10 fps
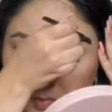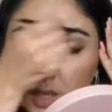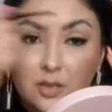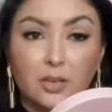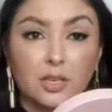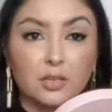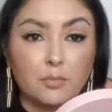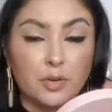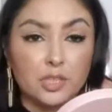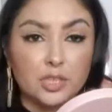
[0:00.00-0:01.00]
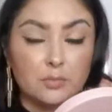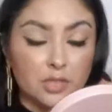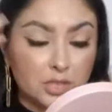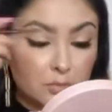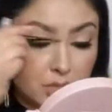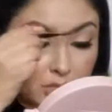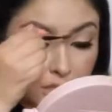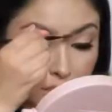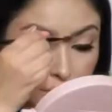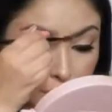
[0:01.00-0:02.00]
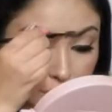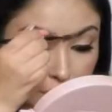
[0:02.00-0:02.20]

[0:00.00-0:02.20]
And you're gonna brush it up.